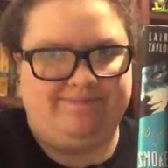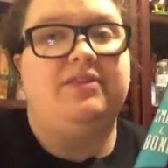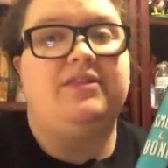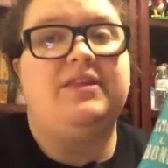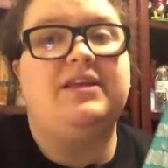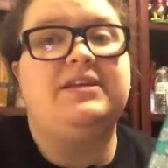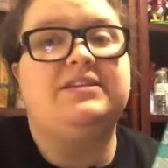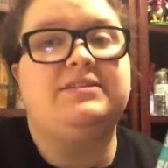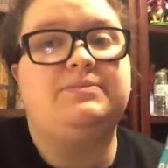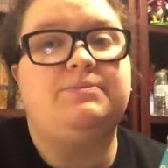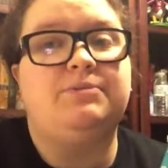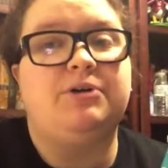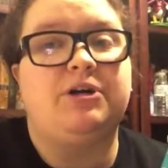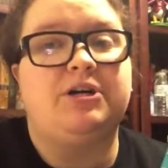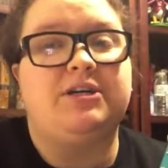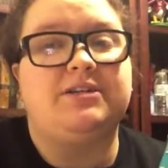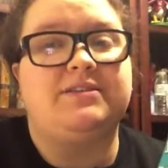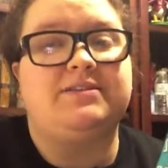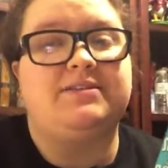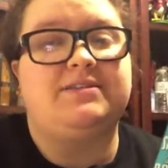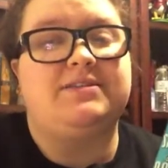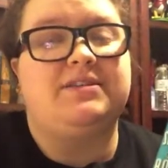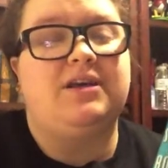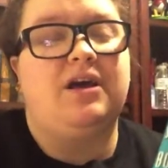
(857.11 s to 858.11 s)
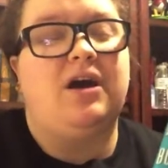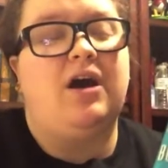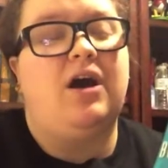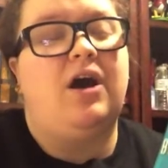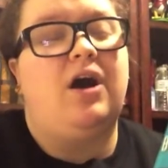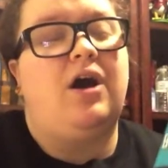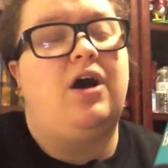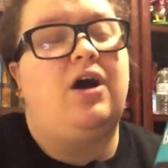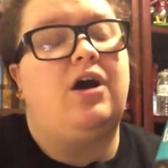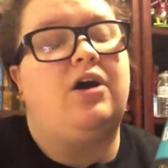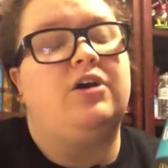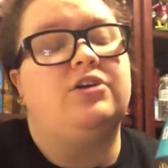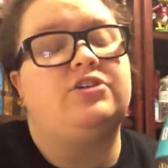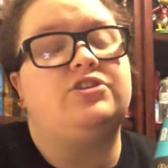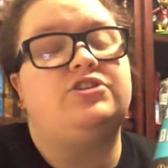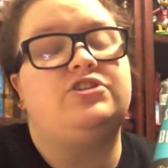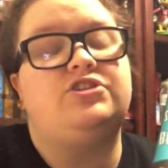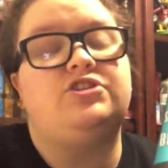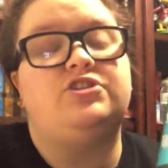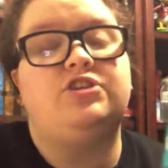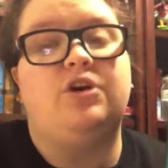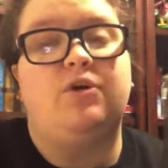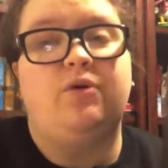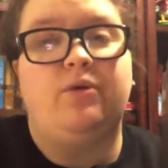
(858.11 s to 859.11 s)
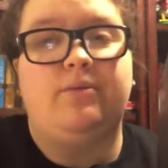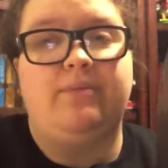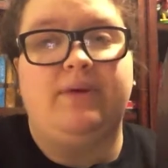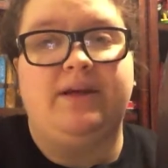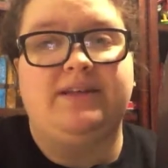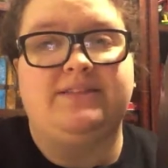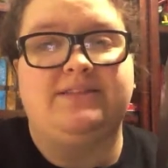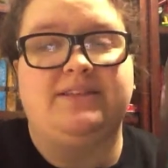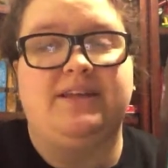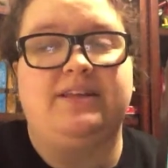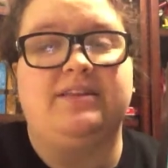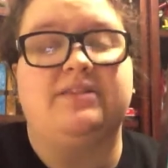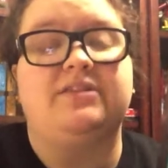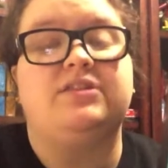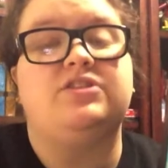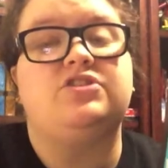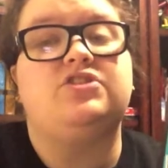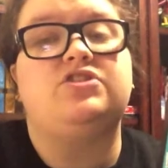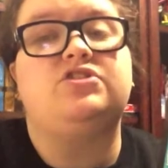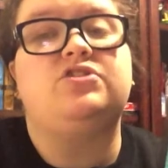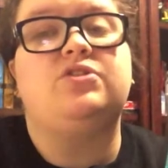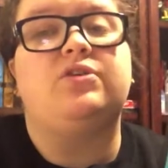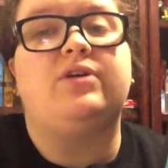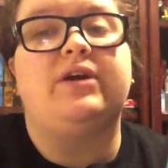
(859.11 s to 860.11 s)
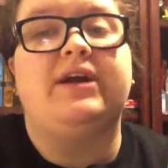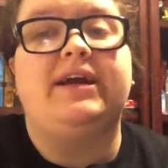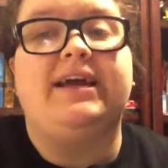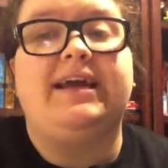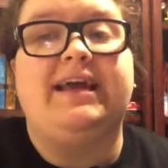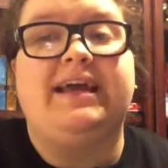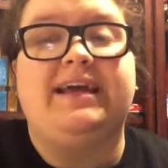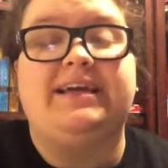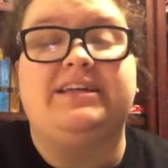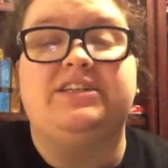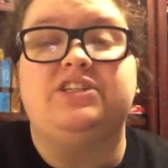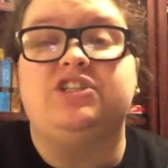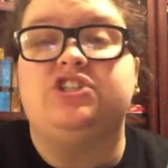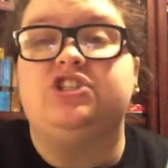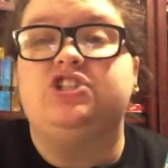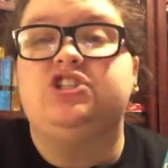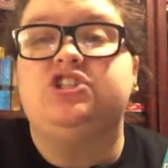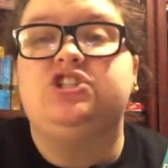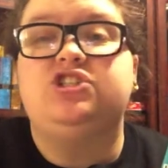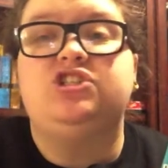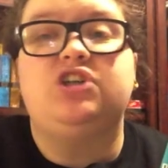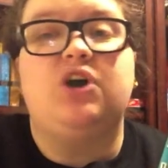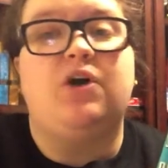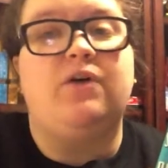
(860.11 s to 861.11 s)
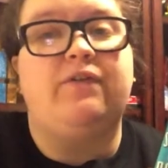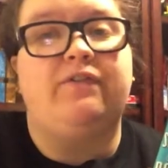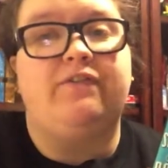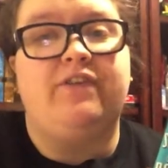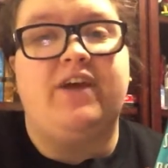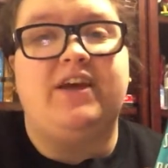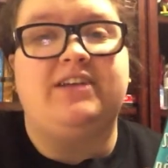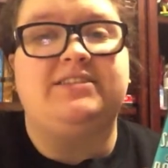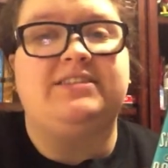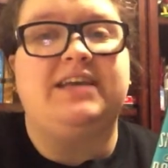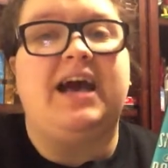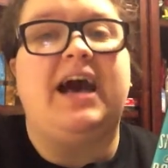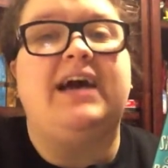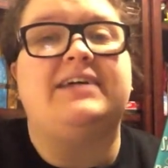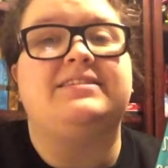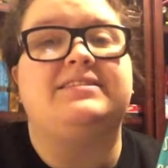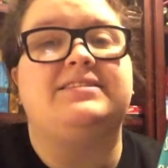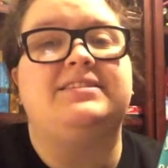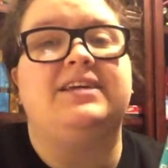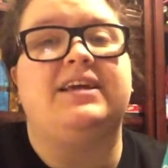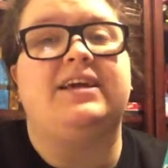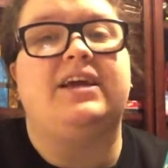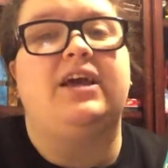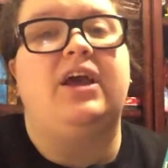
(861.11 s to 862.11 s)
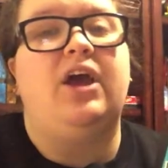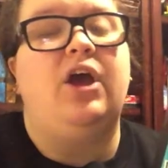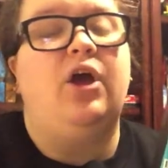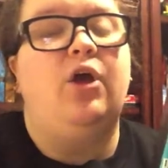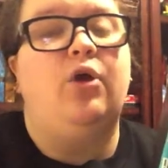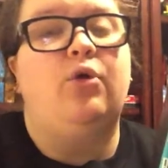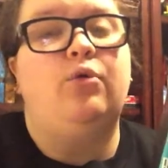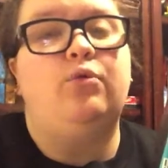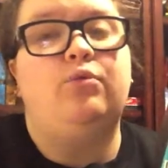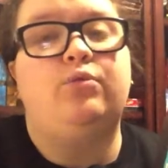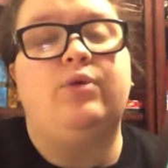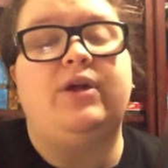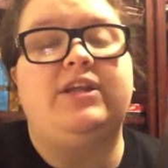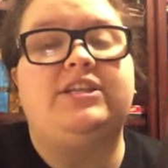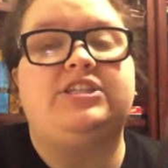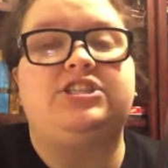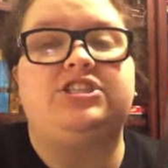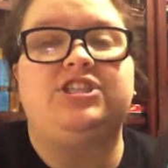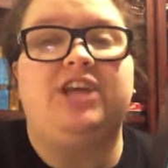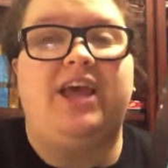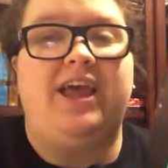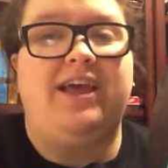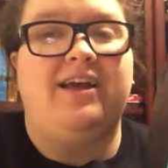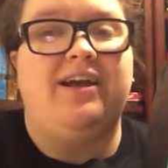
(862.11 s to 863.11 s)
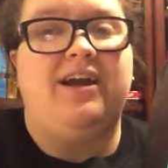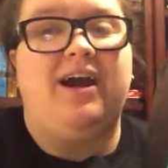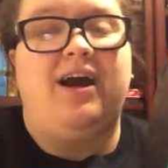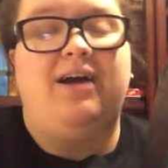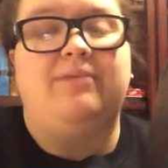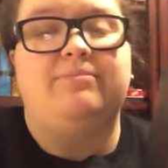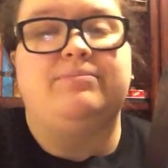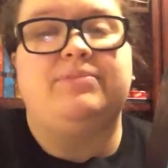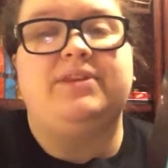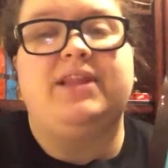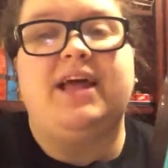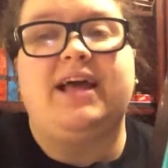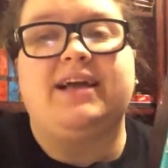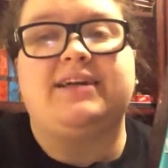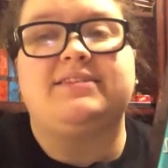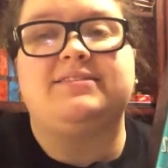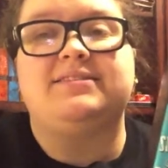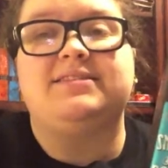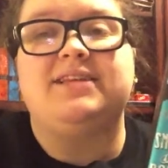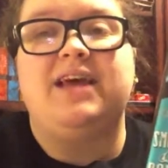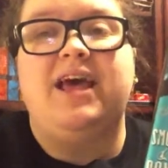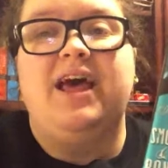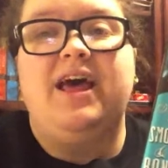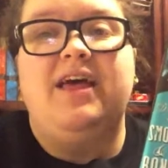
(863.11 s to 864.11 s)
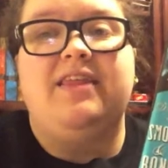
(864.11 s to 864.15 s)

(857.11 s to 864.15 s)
These books are so amazing. The story is so fantastic, rich and complex.